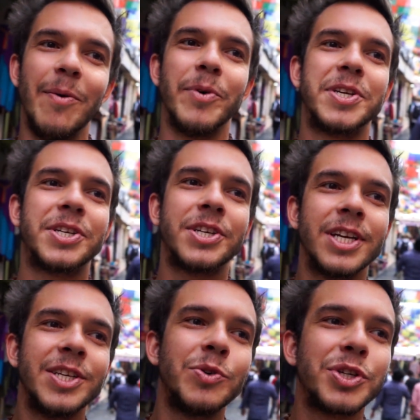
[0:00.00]
which
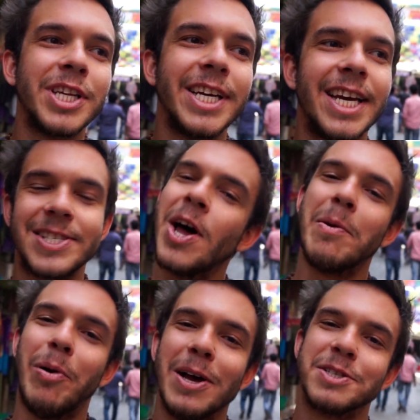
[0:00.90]
usually it's not
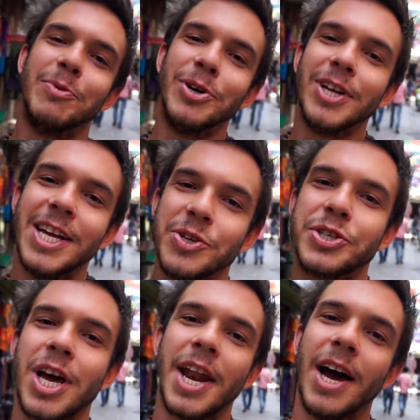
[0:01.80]
impossible, and you
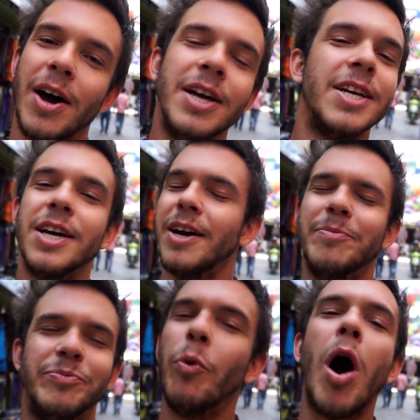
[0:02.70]
just gotta
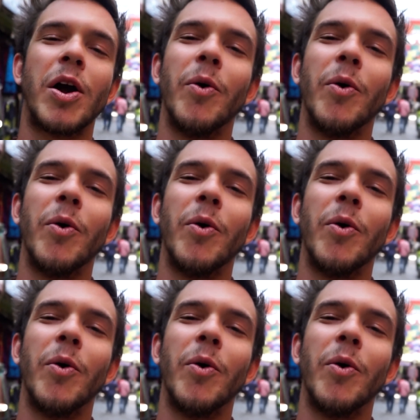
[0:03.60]
walk